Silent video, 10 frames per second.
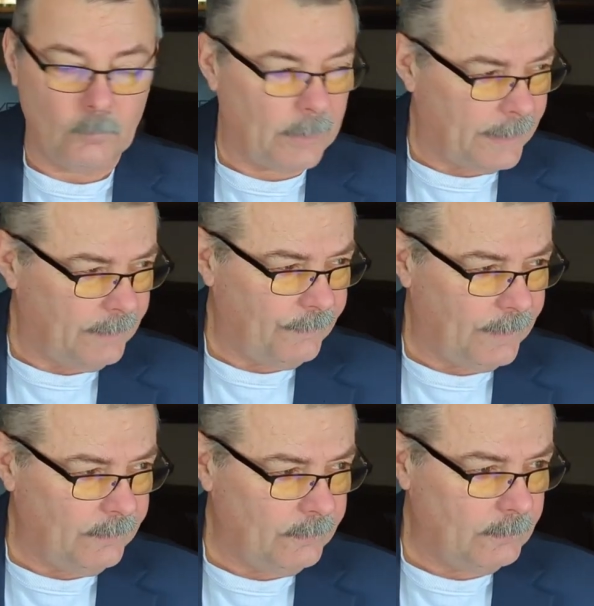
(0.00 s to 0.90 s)
What kind of
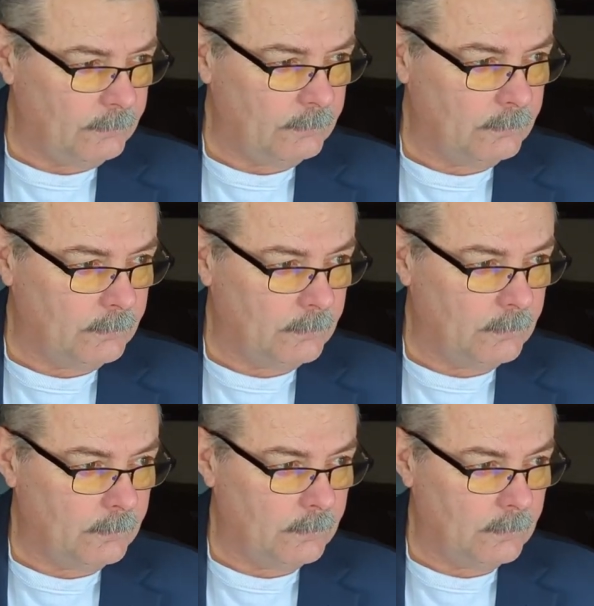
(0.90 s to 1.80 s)
faith?
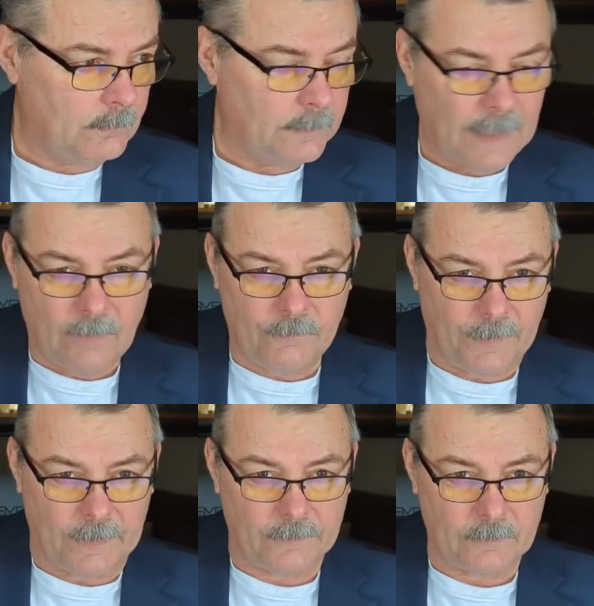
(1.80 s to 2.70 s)
Now
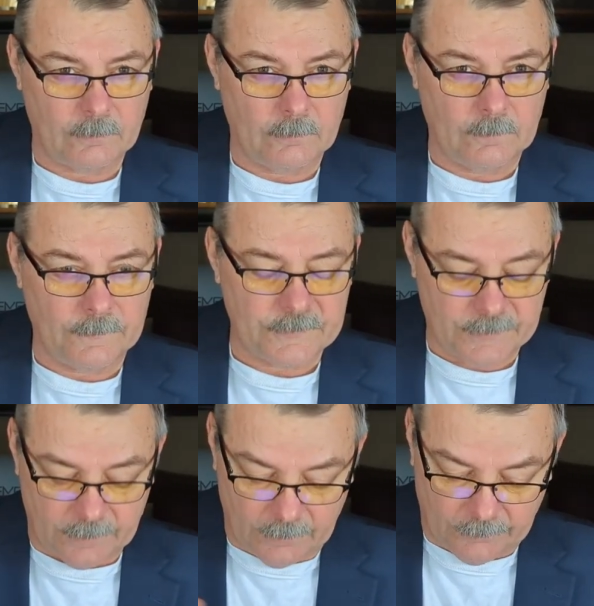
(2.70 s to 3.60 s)
faith.
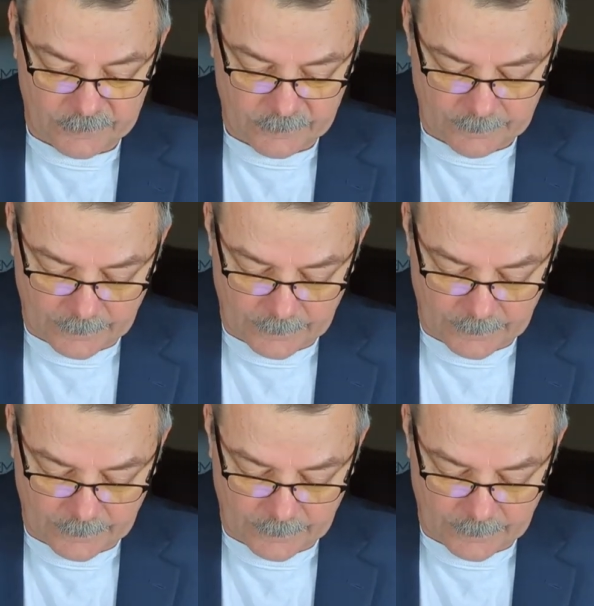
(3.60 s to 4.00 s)
See the difference.